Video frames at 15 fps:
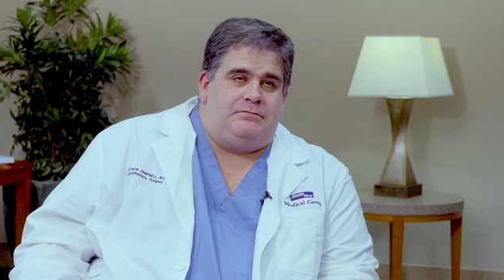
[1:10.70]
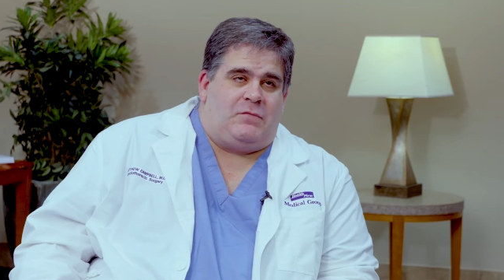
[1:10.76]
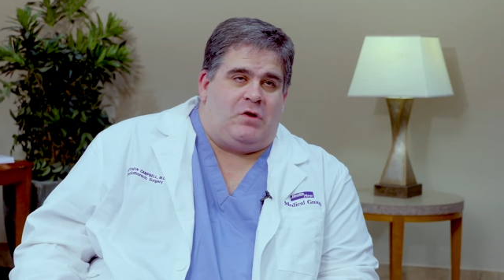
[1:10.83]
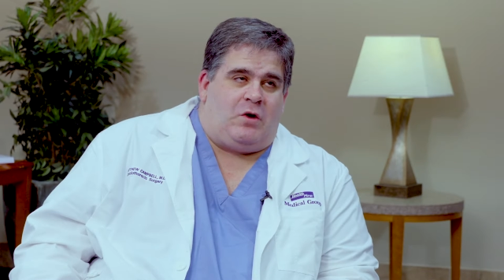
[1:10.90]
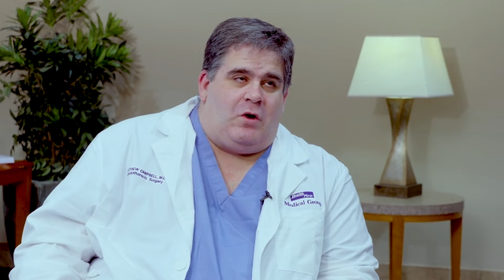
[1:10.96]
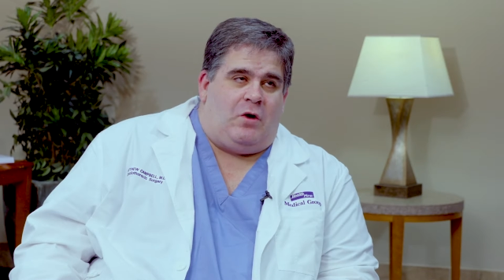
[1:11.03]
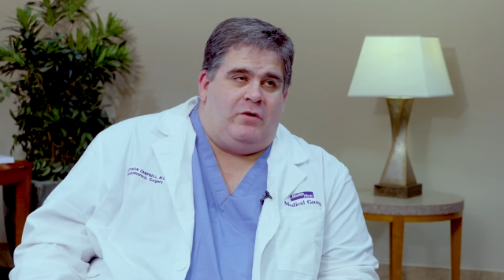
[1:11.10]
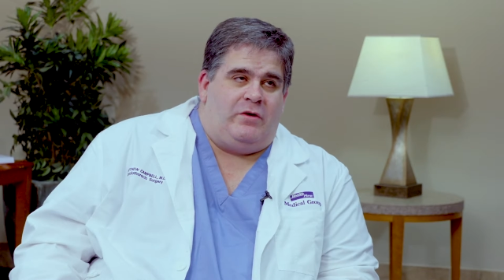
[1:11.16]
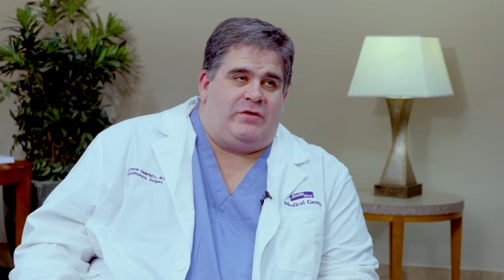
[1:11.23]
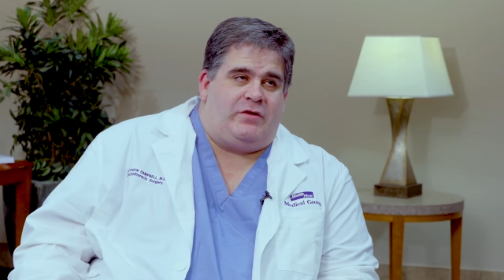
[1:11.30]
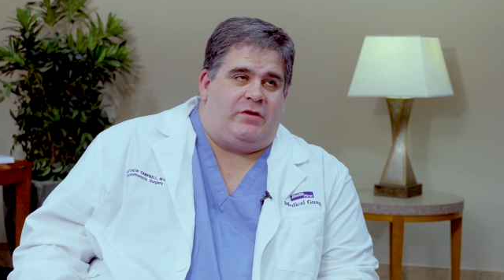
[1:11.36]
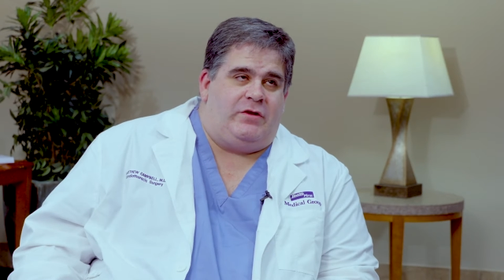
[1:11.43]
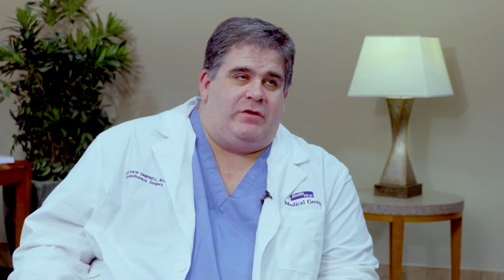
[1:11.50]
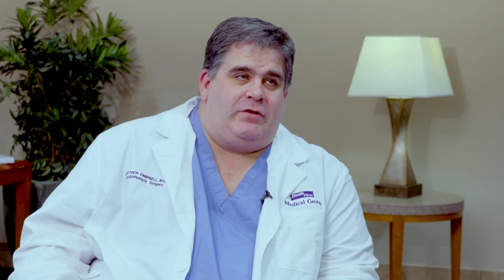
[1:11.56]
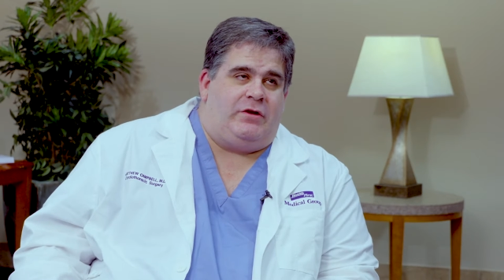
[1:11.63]
The goal is
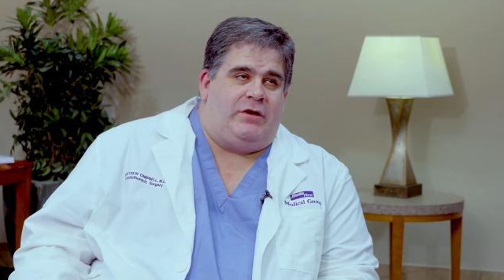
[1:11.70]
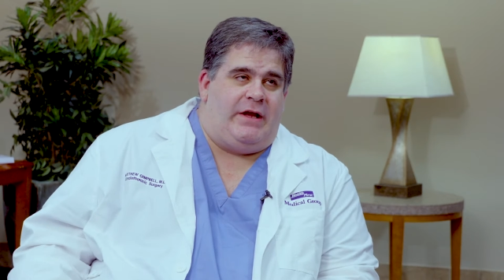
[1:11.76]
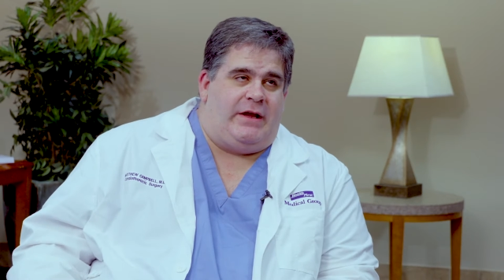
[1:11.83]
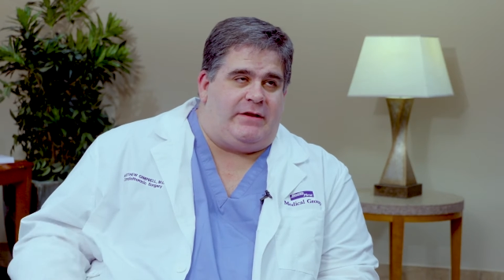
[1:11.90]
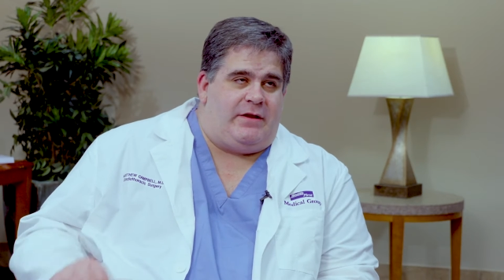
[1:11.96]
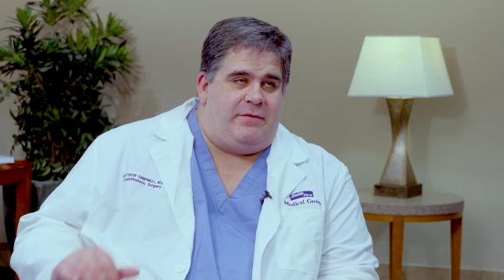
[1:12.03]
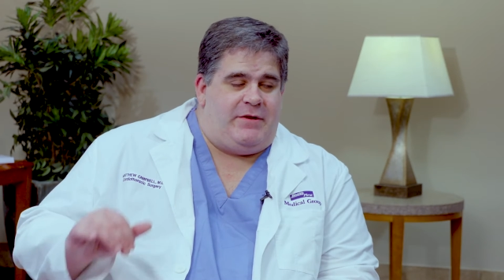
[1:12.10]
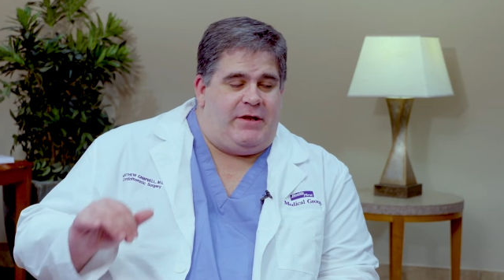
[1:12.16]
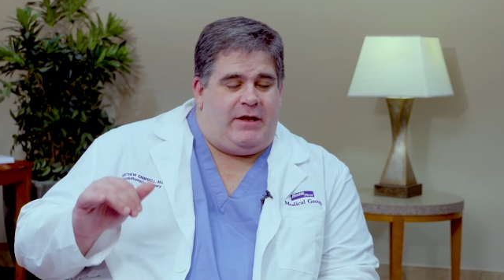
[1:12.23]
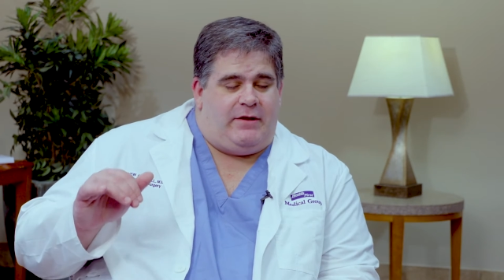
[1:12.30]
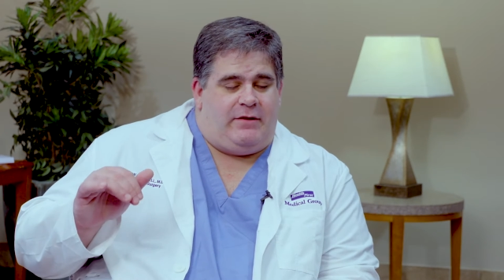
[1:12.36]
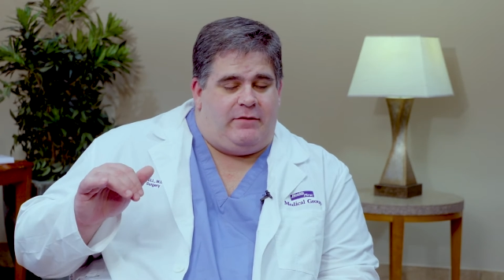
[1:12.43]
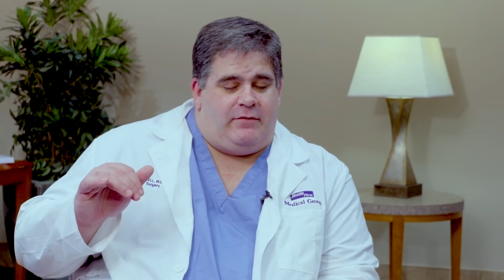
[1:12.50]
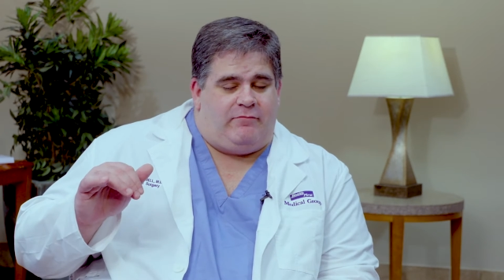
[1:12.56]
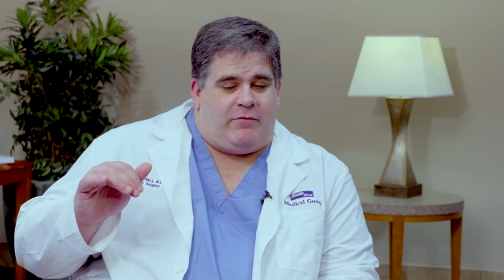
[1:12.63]
to get them the
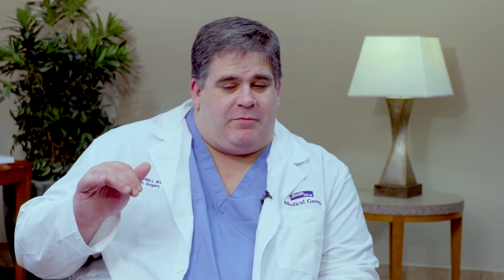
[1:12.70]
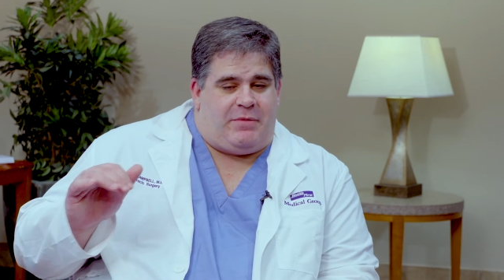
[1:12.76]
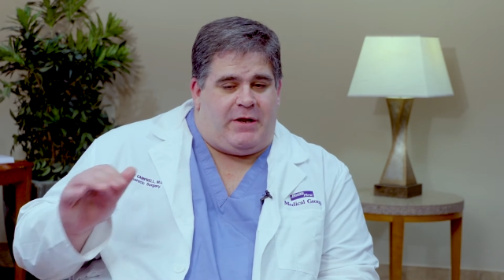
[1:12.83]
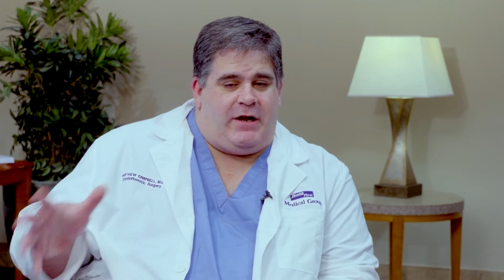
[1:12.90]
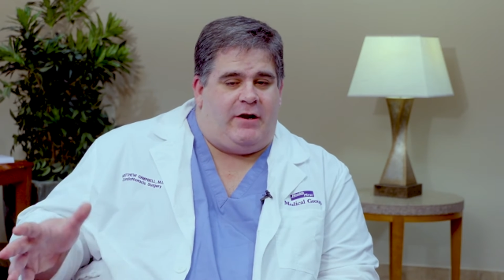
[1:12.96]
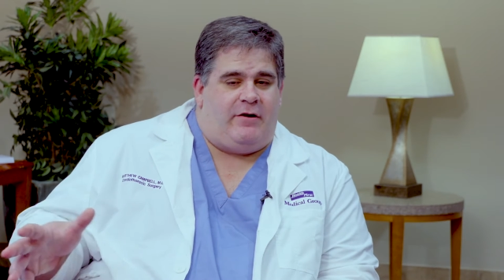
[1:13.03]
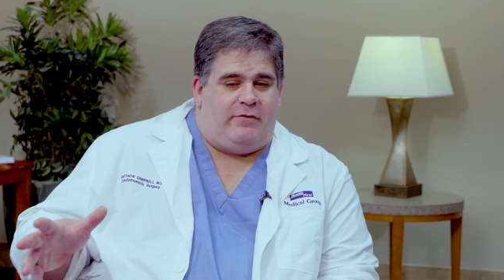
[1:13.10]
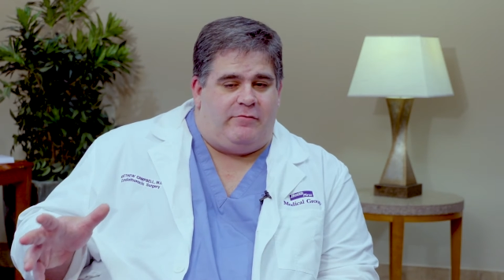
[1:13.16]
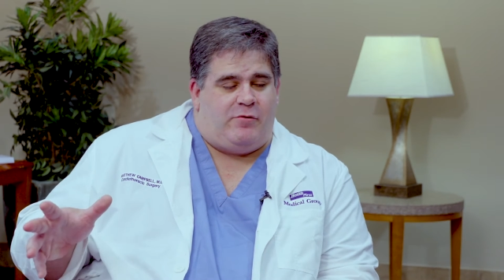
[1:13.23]
repair